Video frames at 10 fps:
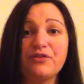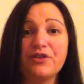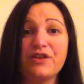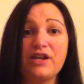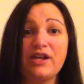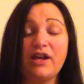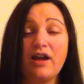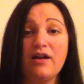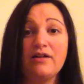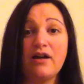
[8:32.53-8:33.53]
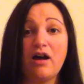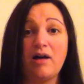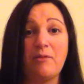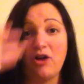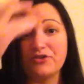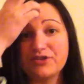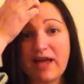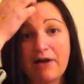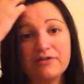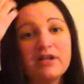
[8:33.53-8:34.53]
for the
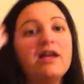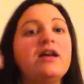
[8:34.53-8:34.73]
ultrasound.